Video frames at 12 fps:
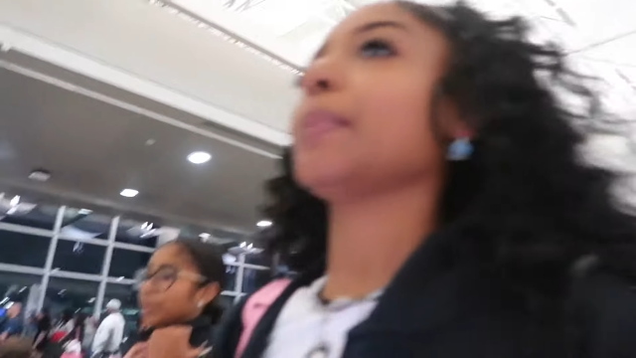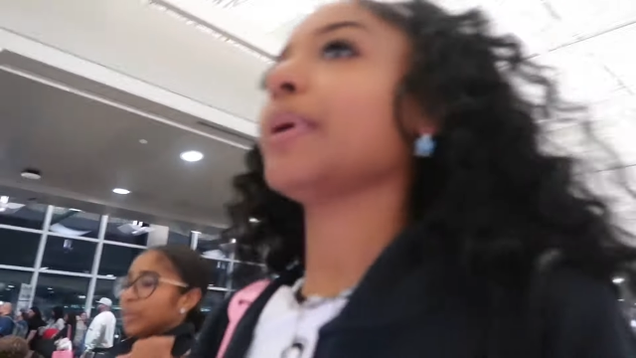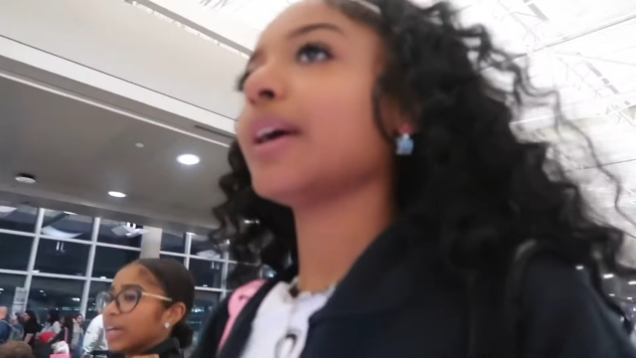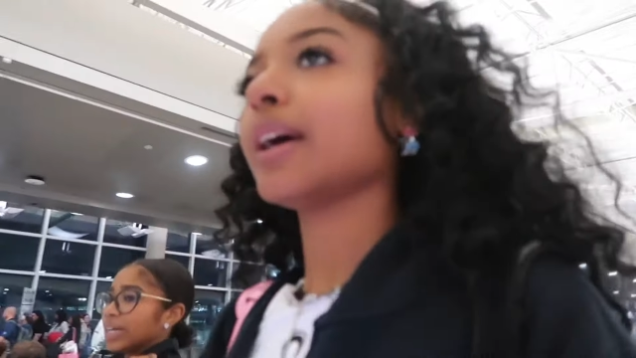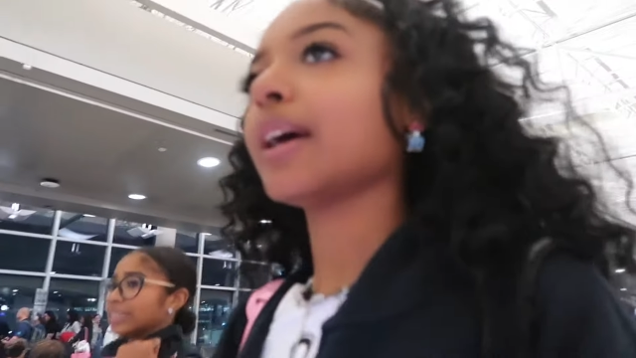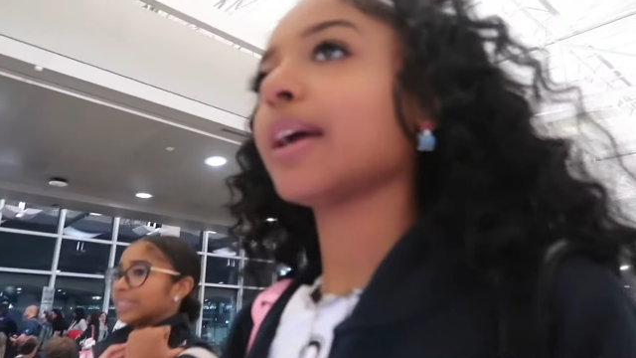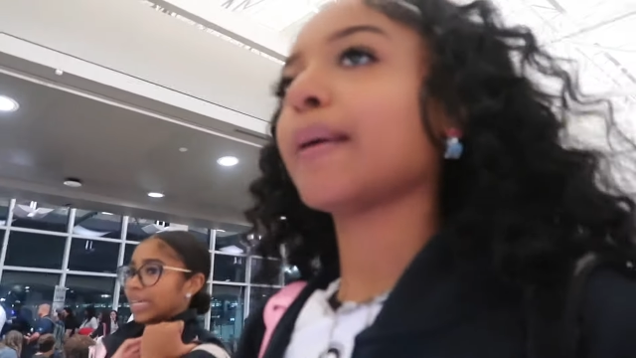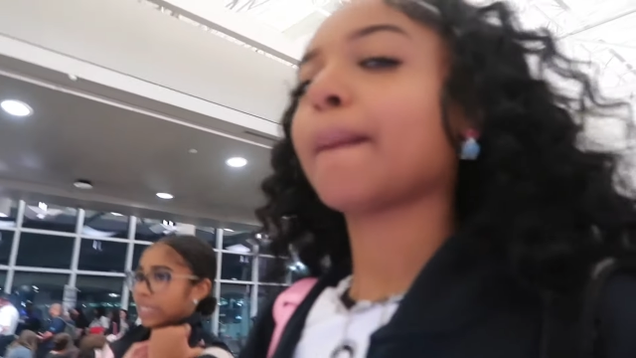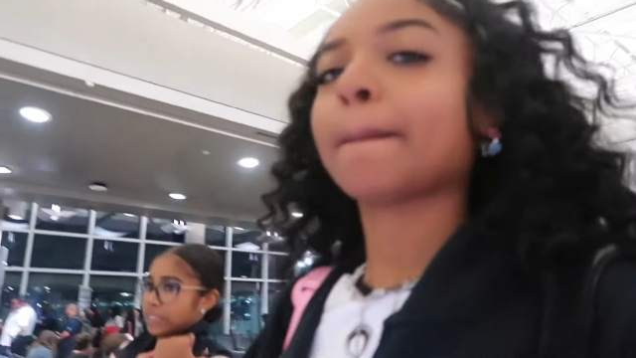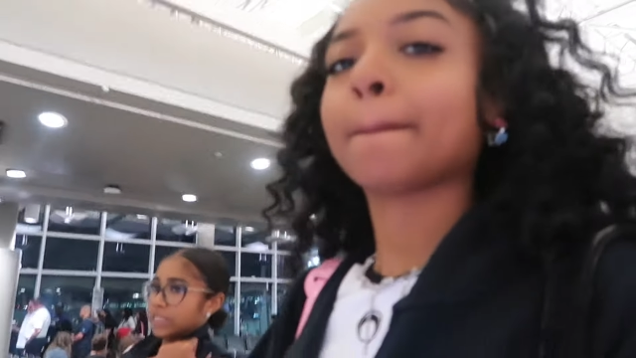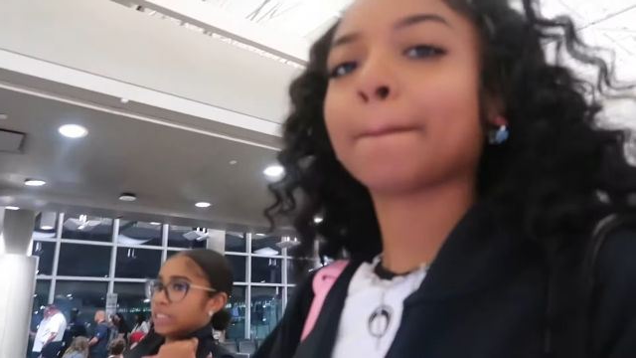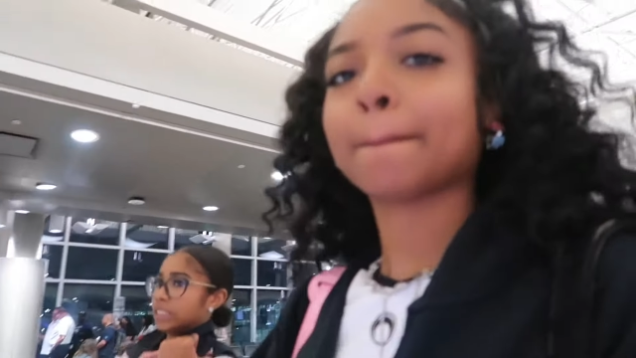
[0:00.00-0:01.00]
We got a
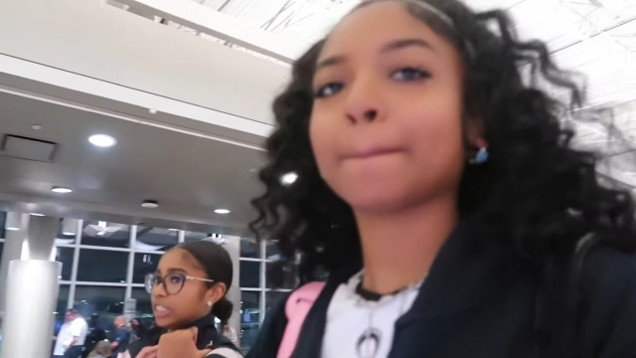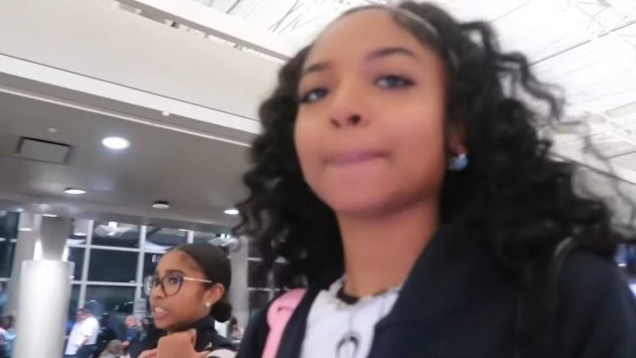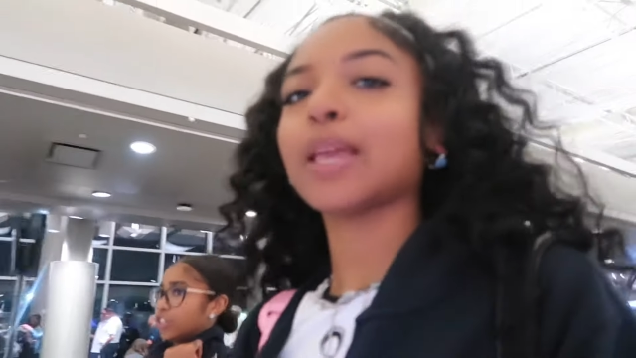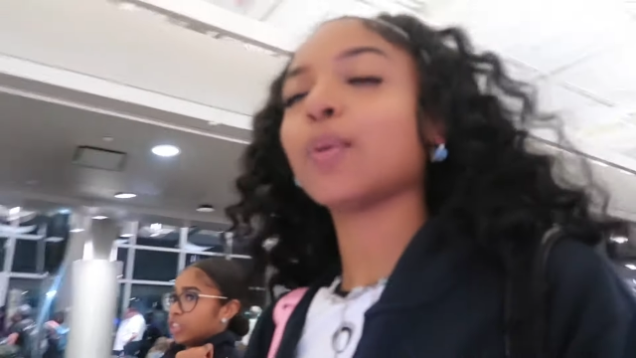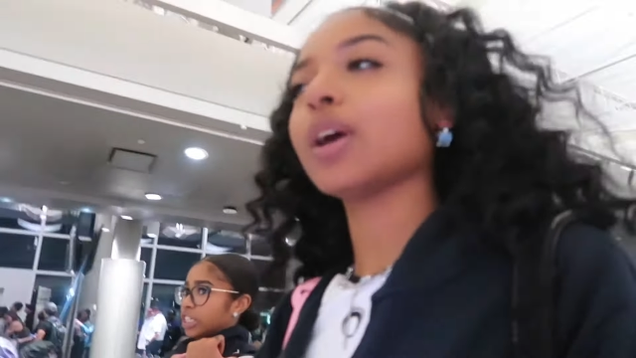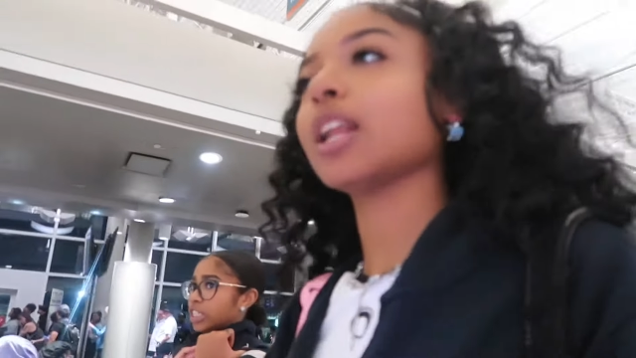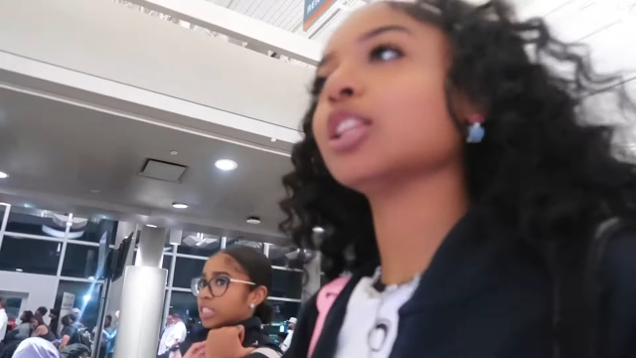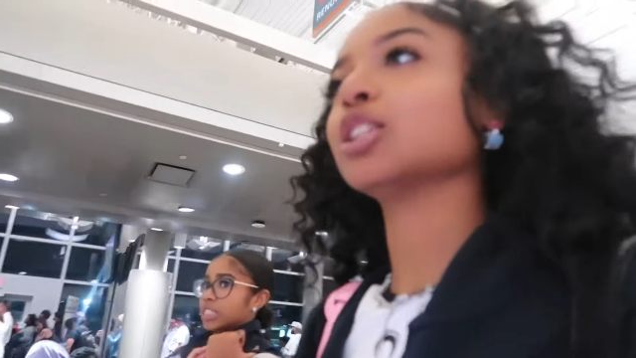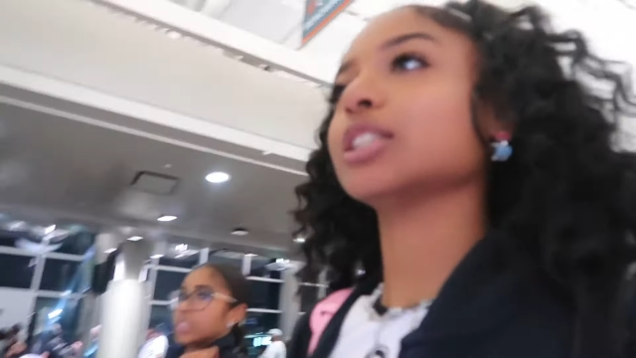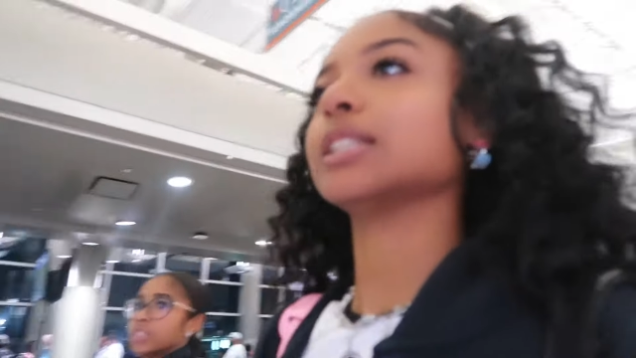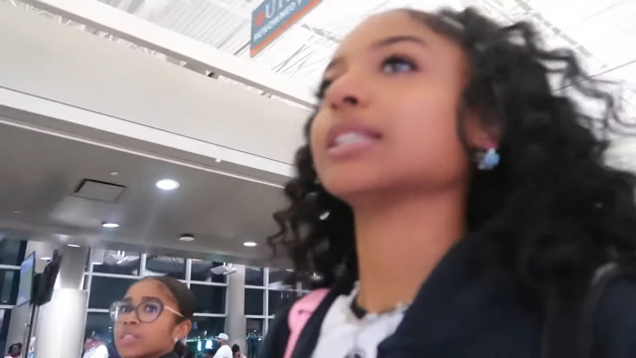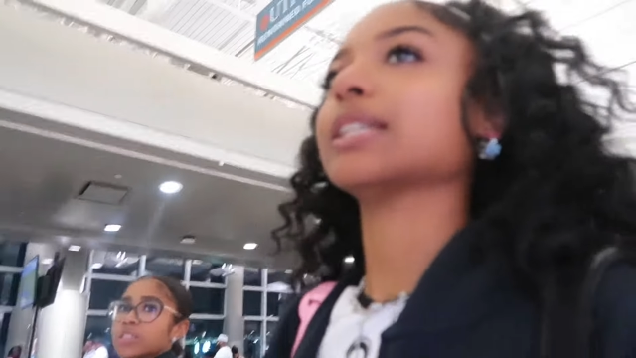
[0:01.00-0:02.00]
taste. A yeah, we got a
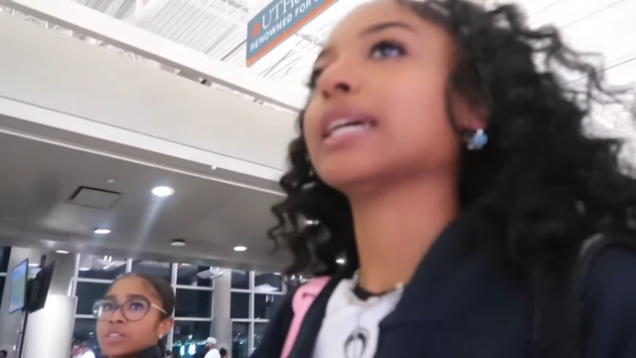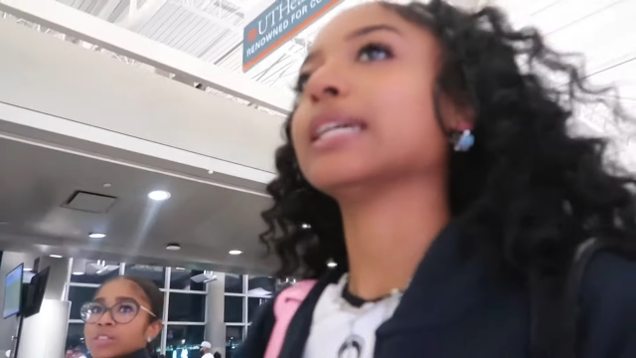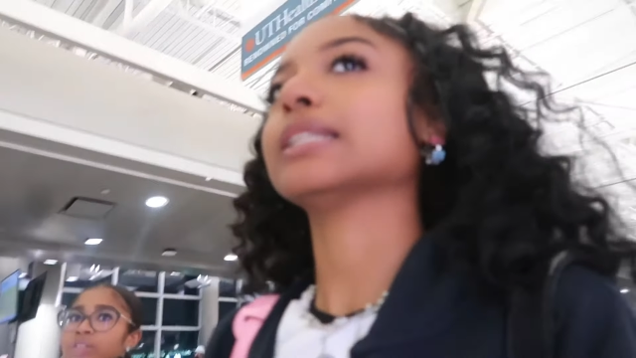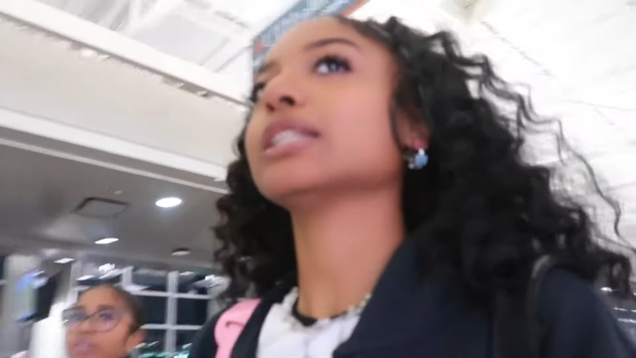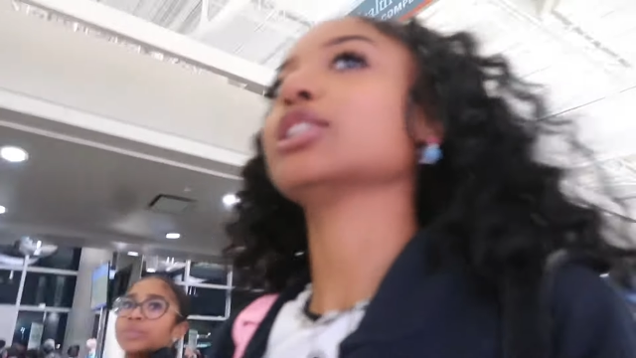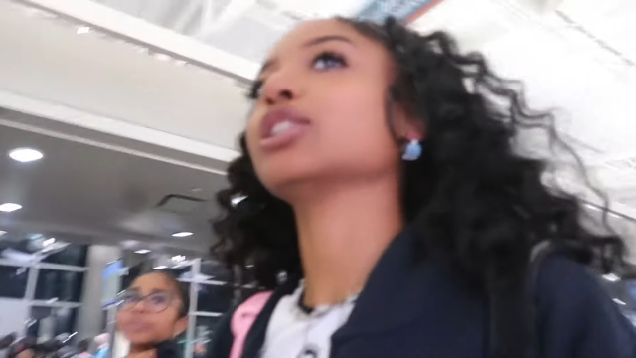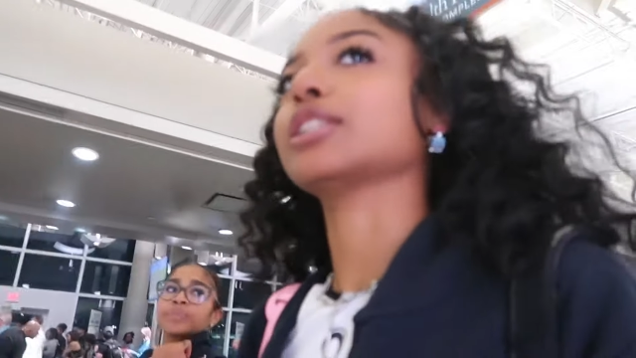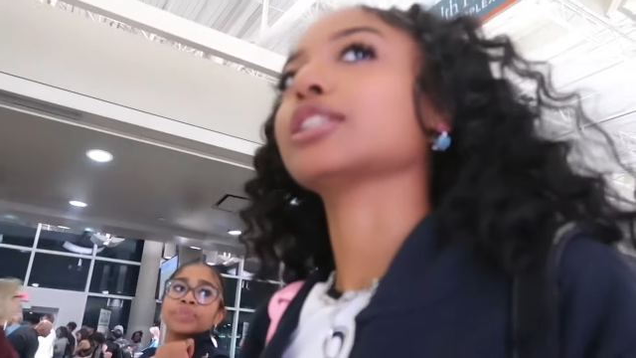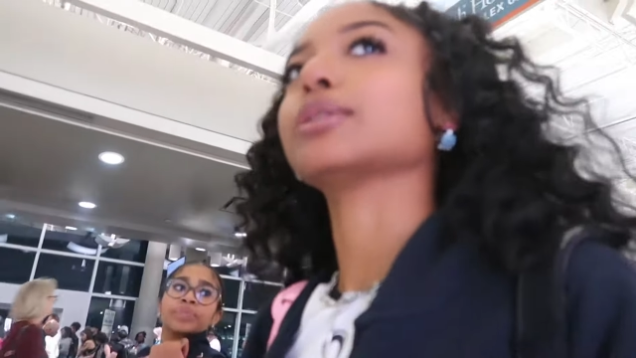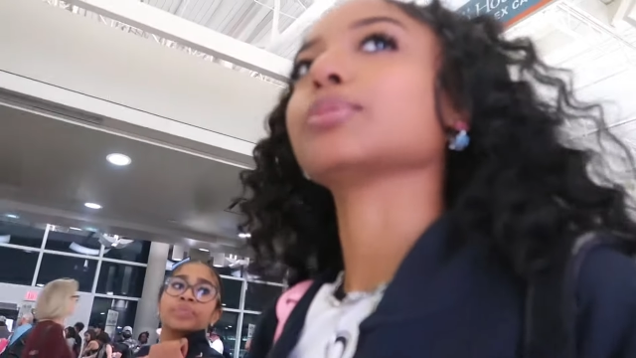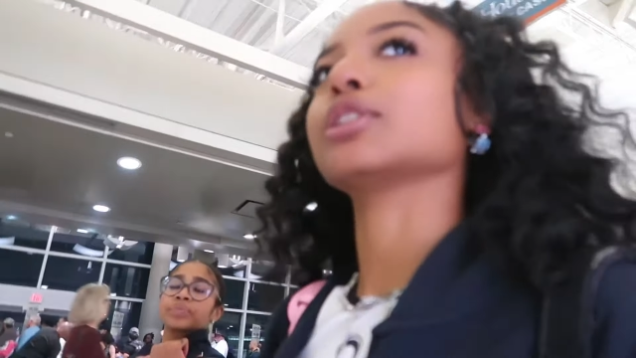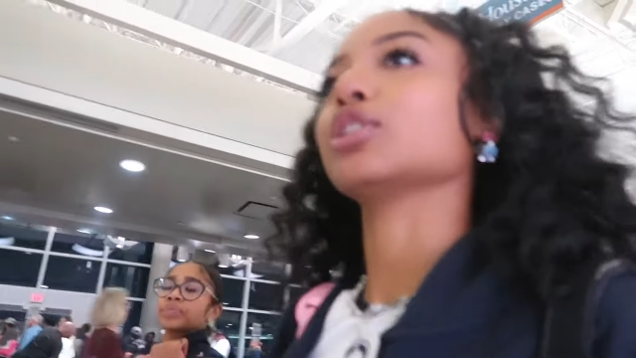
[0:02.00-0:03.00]
little taste, a little
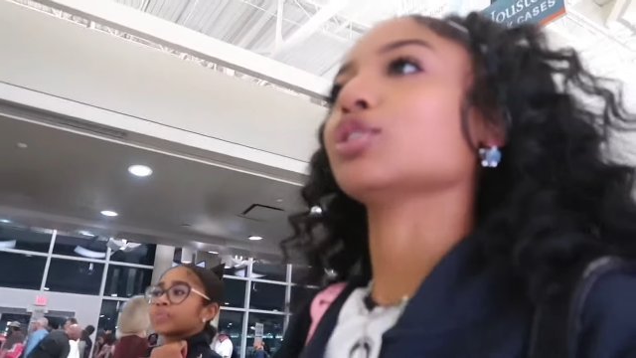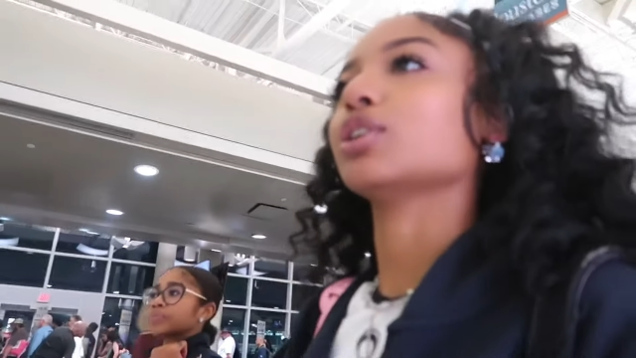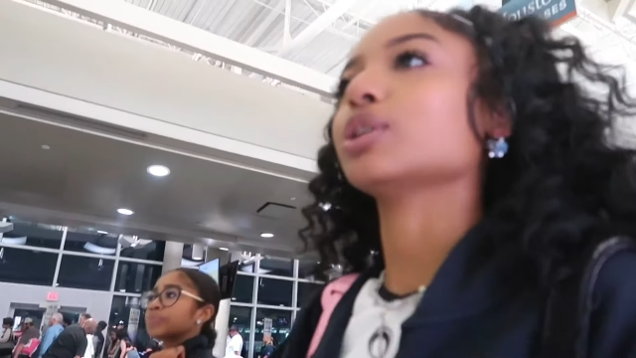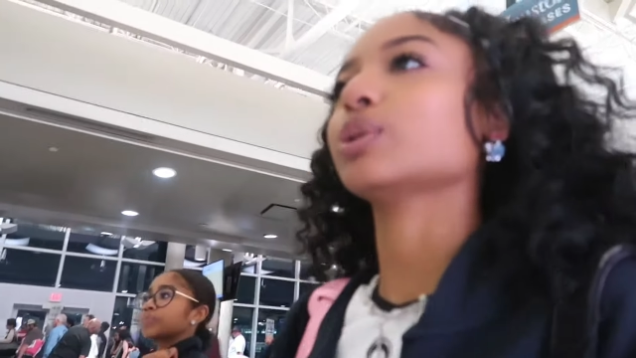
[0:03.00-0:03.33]
something, because you know,